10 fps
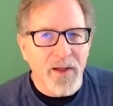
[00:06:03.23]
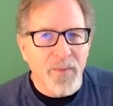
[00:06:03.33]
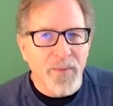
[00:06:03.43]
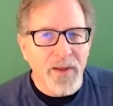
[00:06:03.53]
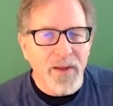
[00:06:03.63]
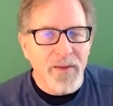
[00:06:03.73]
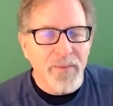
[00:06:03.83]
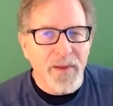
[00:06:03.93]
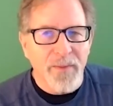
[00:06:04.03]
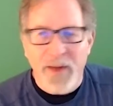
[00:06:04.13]

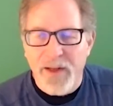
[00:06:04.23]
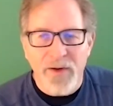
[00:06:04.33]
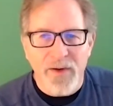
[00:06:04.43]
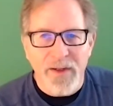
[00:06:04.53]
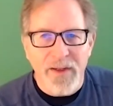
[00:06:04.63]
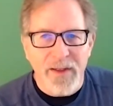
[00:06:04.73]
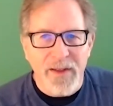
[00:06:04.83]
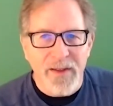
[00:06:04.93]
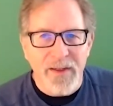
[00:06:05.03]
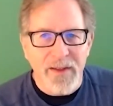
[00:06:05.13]
be better?"
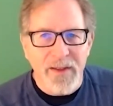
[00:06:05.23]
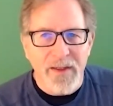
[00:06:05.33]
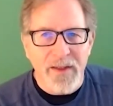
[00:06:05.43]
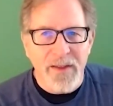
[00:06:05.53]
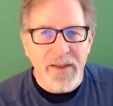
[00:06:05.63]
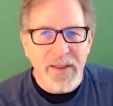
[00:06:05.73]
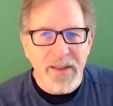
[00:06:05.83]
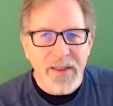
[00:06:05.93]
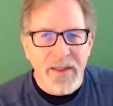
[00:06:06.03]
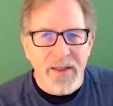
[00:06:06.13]
And
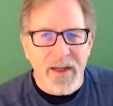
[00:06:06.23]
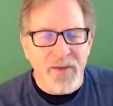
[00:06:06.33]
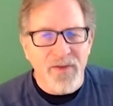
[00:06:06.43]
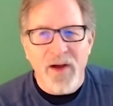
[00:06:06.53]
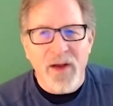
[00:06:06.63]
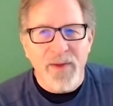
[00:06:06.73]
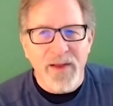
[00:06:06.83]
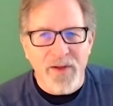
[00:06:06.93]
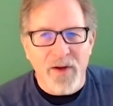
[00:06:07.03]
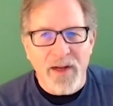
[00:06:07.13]
he goes, "No, I really
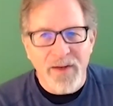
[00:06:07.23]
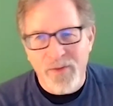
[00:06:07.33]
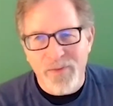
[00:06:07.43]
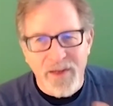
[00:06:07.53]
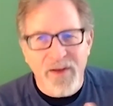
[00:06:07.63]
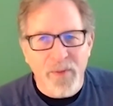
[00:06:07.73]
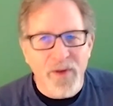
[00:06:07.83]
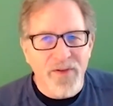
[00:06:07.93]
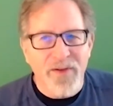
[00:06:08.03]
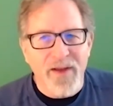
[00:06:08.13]
don't. I do
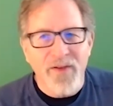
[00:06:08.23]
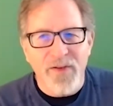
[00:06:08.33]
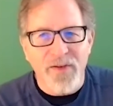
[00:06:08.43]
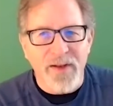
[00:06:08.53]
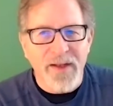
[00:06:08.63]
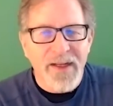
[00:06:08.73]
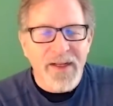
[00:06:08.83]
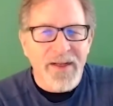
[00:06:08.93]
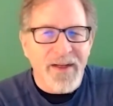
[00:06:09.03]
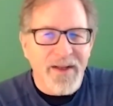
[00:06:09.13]
presentations."
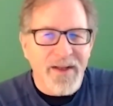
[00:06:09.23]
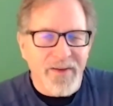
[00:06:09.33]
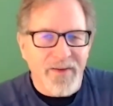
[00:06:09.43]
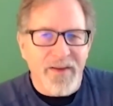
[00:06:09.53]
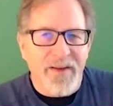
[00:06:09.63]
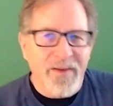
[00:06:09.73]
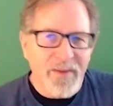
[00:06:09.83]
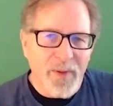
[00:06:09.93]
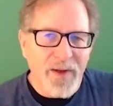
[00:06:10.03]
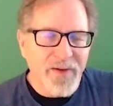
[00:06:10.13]
And the
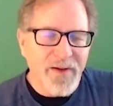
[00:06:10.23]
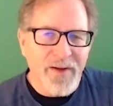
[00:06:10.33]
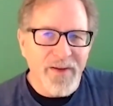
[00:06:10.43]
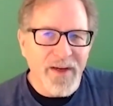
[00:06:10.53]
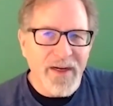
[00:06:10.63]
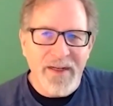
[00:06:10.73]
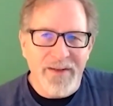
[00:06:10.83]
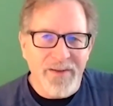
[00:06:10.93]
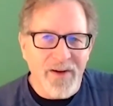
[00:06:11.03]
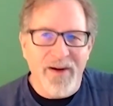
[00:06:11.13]
president goes, "Ah,
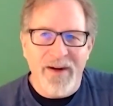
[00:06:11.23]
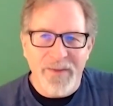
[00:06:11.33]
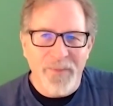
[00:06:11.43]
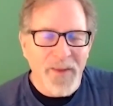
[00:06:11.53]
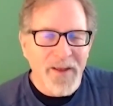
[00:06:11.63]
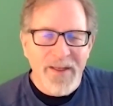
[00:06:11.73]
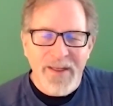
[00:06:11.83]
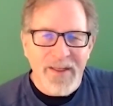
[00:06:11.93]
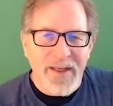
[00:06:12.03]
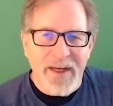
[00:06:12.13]
darn,
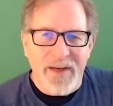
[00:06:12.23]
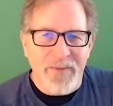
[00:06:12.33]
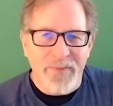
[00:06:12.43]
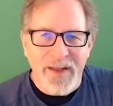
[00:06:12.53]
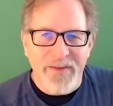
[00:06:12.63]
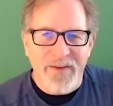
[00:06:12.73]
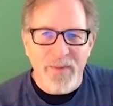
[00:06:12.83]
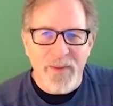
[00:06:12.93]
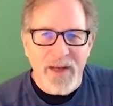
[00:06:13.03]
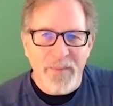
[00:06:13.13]
that's too
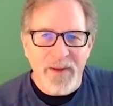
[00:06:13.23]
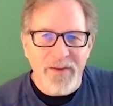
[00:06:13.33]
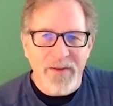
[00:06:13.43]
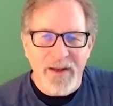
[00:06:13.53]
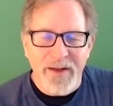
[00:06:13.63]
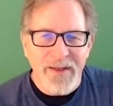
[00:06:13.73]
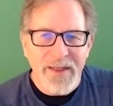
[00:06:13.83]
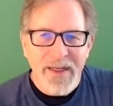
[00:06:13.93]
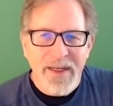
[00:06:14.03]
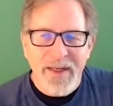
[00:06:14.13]
bad, because
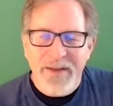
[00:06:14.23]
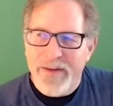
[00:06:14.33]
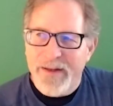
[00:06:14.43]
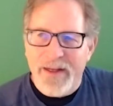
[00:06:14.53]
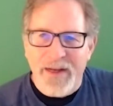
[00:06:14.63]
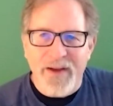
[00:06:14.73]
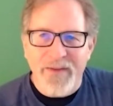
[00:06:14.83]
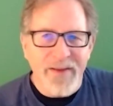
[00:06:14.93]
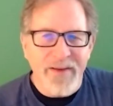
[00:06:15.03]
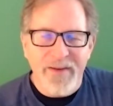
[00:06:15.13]
he said, I've
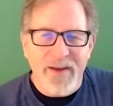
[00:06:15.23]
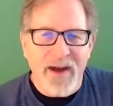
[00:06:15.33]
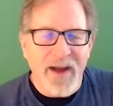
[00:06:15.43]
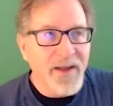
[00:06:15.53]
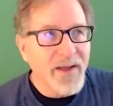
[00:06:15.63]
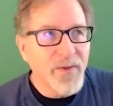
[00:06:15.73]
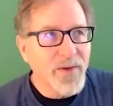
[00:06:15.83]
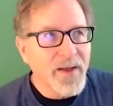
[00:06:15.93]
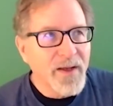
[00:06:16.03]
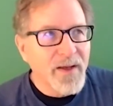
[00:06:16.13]
got this guy.
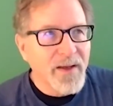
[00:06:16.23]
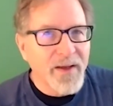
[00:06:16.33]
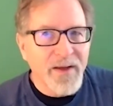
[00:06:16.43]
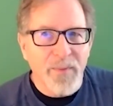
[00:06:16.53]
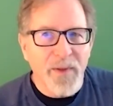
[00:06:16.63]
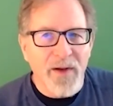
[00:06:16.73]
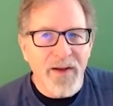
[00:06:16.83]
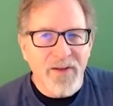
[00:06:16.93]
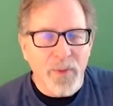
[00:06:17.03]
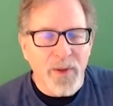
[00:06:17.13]
He could be our
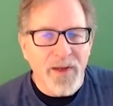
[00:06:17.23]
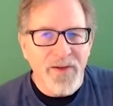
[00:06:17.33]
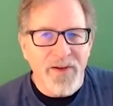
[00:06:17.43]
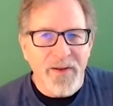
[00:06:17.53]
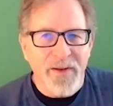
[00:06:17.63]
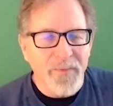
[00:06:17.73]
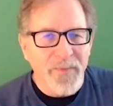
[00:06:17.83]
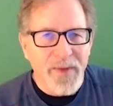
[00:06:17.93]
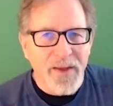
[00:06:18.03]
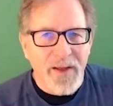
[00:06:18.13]
next president,
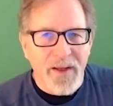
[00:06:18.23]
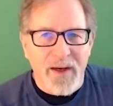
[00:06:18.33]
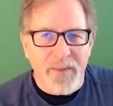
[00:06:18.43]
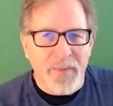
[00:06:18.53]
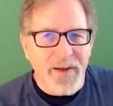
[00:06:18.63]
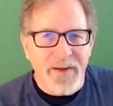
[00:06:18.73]
but